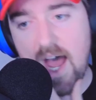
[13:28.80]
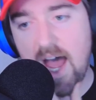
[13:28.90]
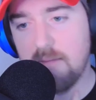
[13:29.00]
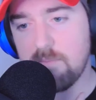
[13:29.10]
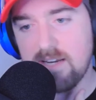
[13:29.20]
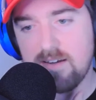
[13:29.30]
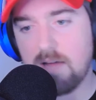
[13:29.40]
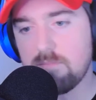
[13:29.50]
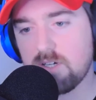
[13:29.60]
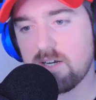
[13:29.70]
mean,
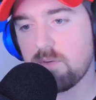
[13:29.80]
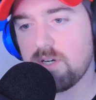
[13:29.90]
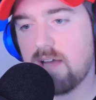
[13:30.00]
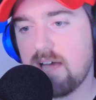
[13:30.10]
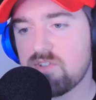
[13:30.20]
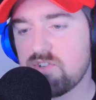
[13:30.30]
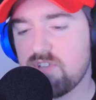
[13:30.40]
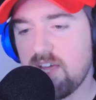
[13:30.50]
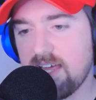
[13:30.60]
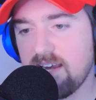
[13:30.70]
I'm looking at what you guys are
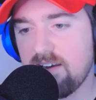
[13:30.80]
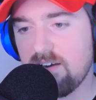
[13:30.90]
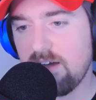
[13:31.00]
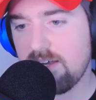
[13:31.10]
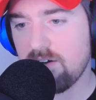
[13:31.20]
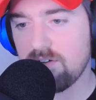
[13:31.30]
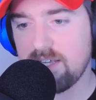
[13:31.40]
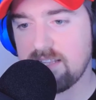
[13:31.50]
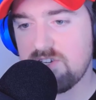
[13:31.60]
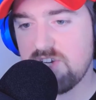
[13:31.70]
saying,
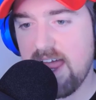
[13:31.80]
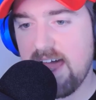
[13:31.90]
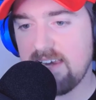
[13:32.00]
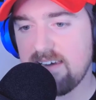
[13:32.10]
in the chat.